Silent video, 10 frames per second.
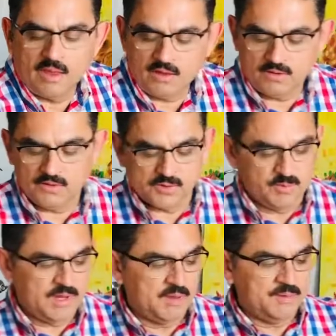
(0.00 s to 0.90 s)
you should be
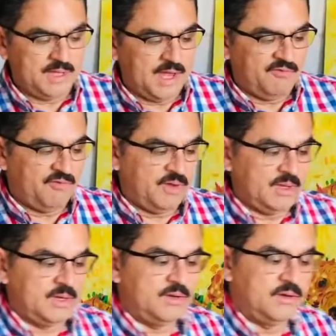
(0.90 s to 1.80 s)
able to have fun,
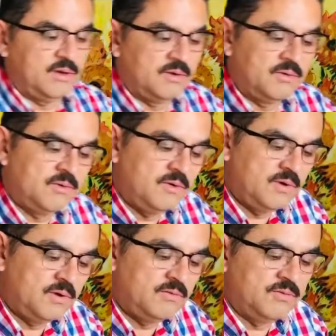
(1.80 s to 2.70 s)

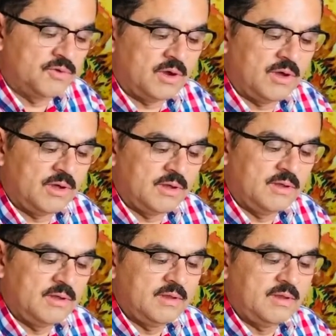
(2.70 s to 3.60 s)
draw,
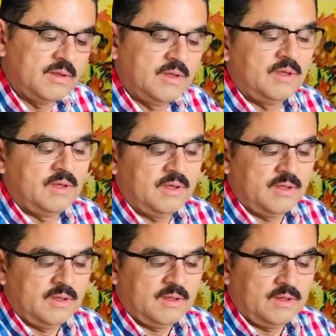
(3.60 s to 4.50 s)

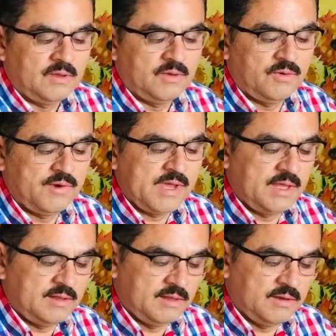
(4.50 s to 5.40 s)
create,
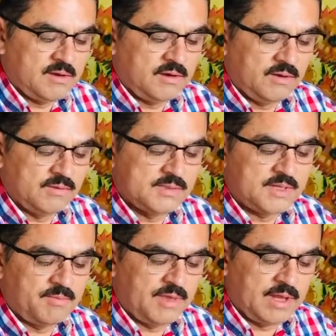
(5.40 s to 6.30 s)

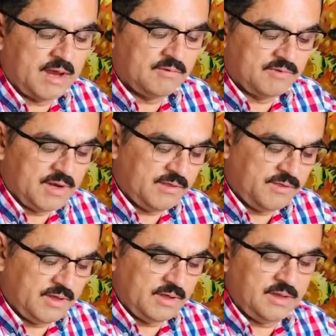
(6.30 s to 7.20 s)
something out of
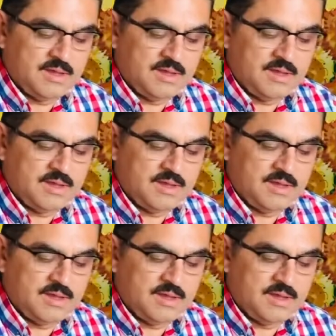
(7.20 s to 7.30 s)
nothing,